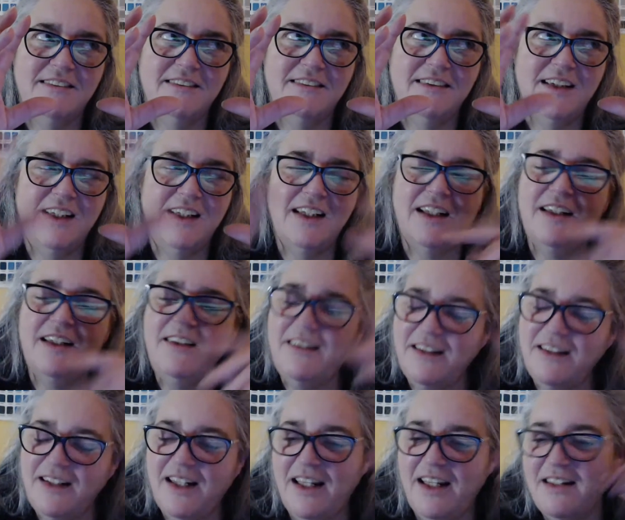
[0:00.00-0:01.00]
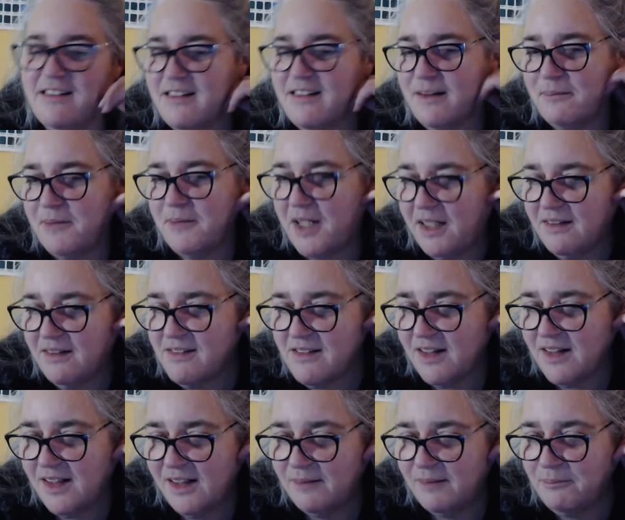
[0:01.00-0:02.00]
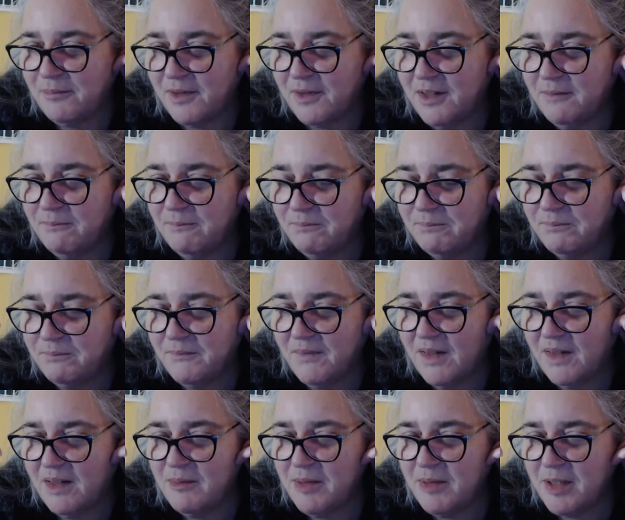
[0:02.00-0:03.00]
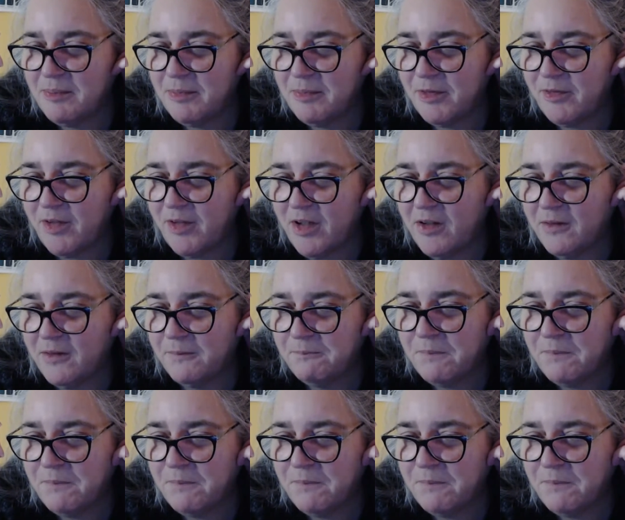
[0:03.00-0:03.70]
and I thought it had something else in it, but I might be wrong.